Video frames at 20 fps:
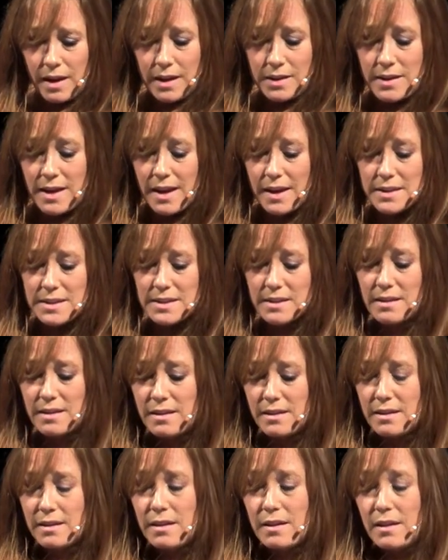And yet,
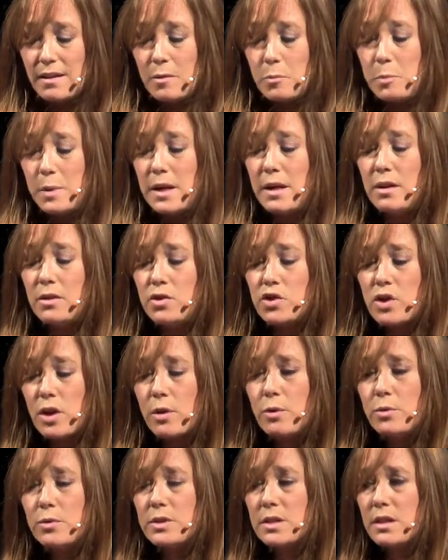being
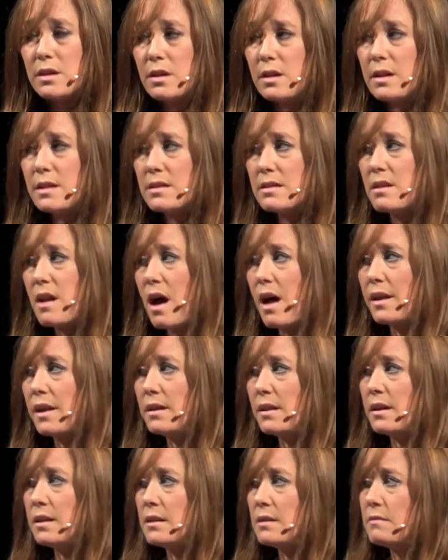chosen is not
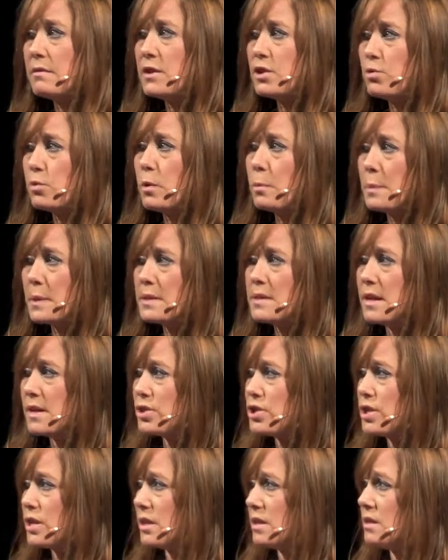an individual
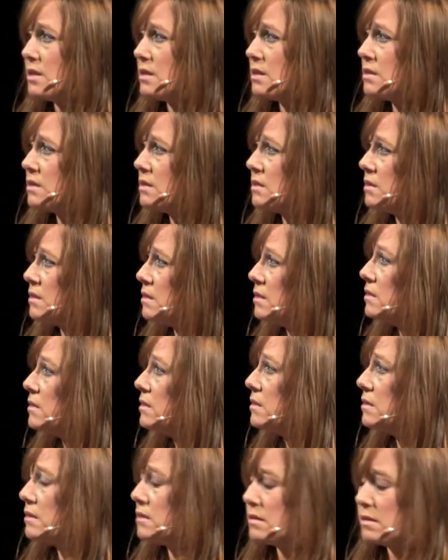possession.
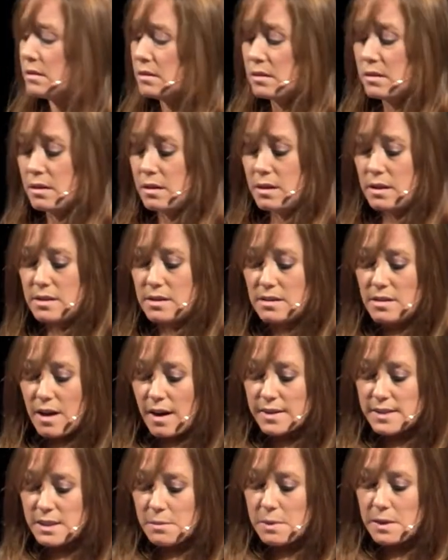It's
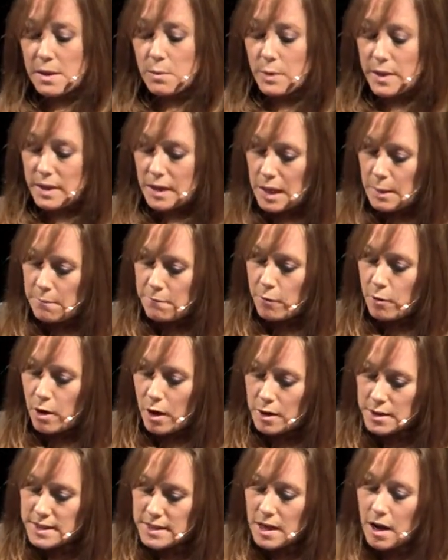not something that we keep for
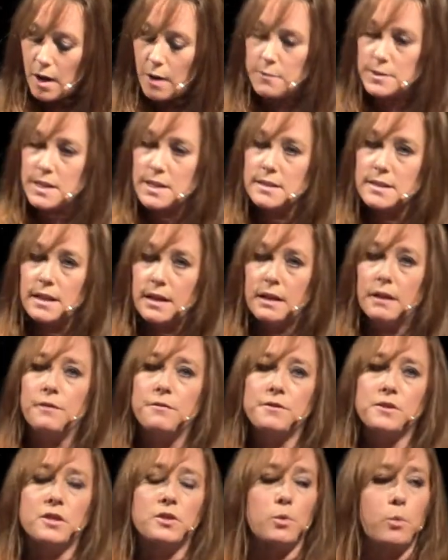ourselves. It is a
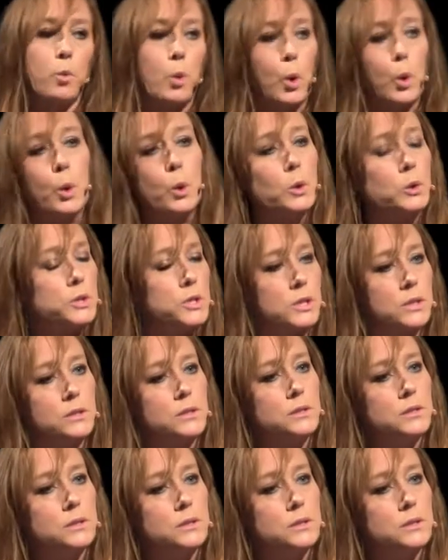gift to the world.